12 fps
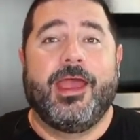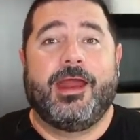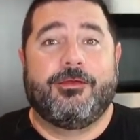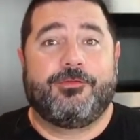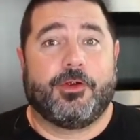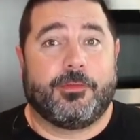
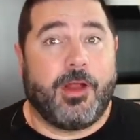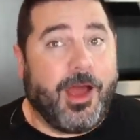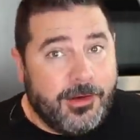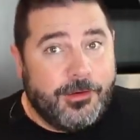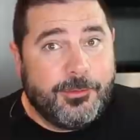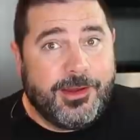And if you're
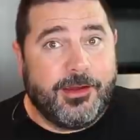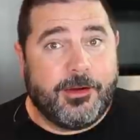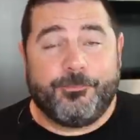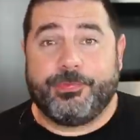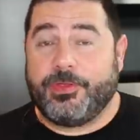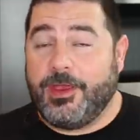not new
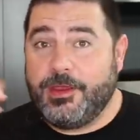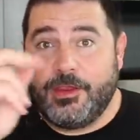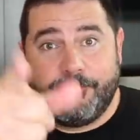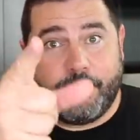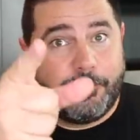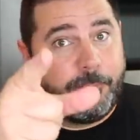here, thank
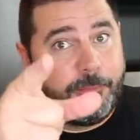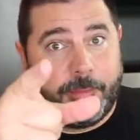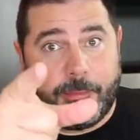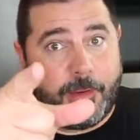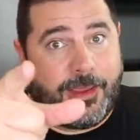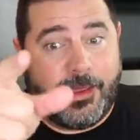you for
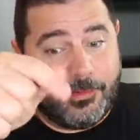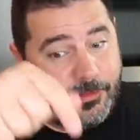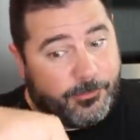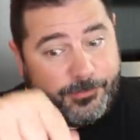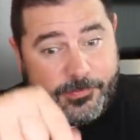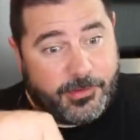hitting
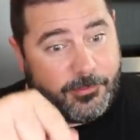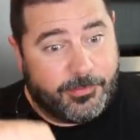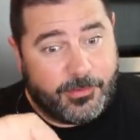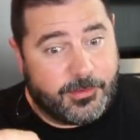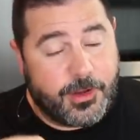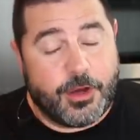the, the,
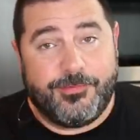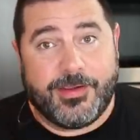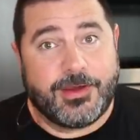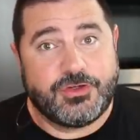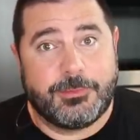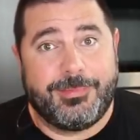the
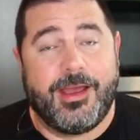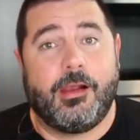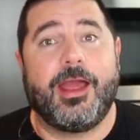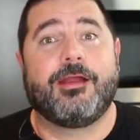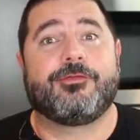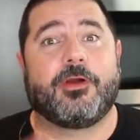notification
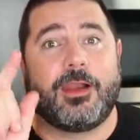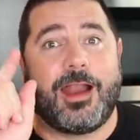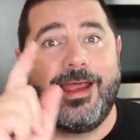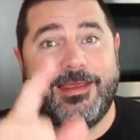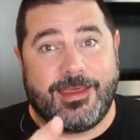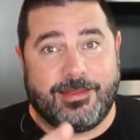bell and for
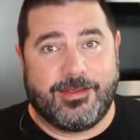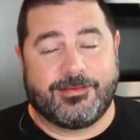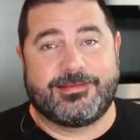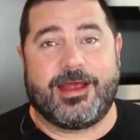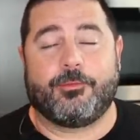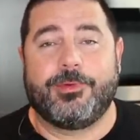liking
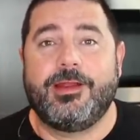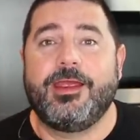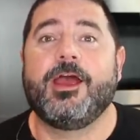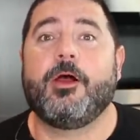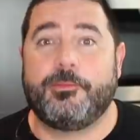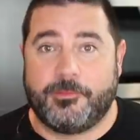this. That really
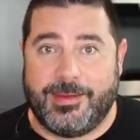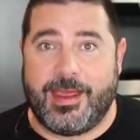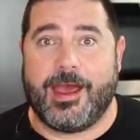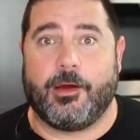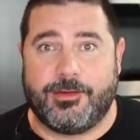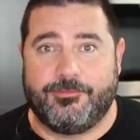helps me out.